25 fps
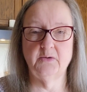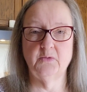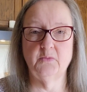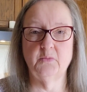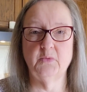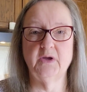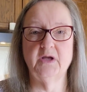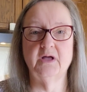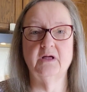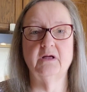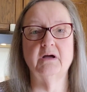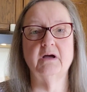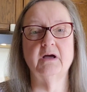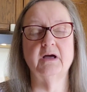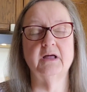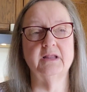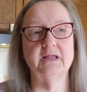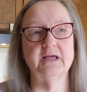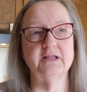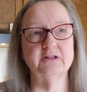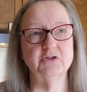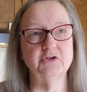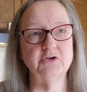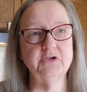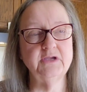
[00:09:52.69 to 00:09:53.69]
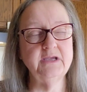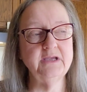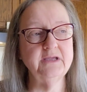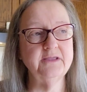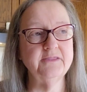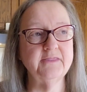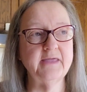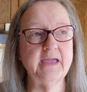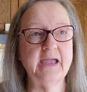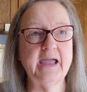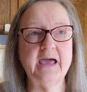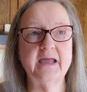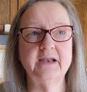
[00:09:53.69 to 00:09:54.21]
Well, looking
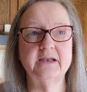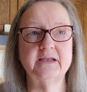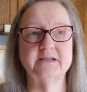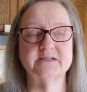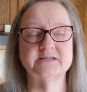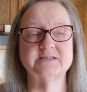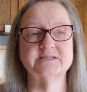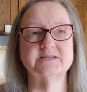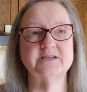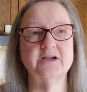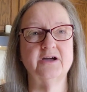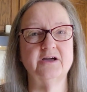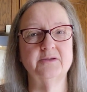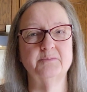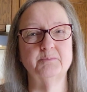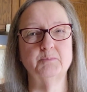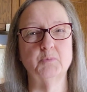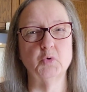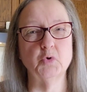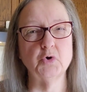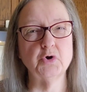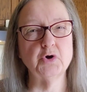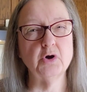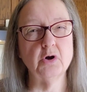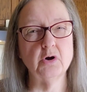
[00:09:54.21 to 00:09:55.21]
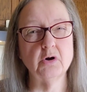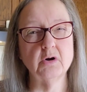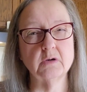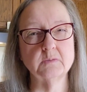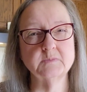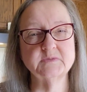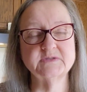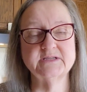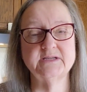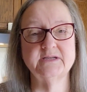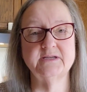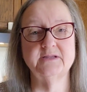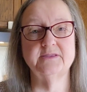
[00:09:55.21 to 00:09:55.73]
at that, it's got more
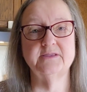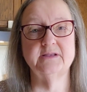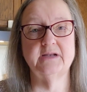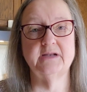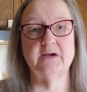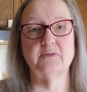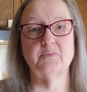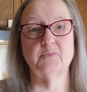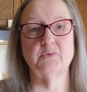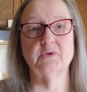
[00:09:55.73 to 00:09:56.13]
carbs in it than I